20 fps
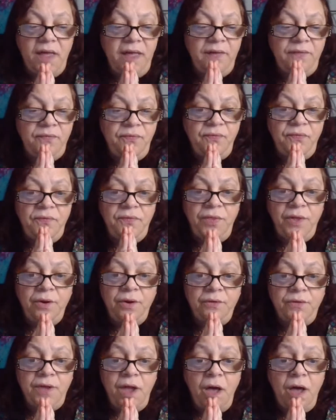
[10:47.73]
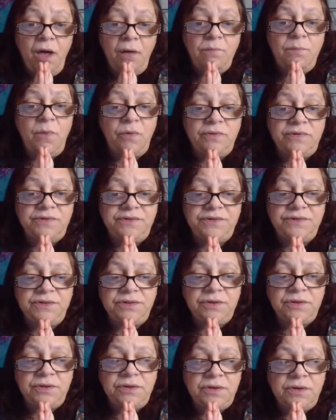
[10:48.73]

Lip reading: and they're the utmost.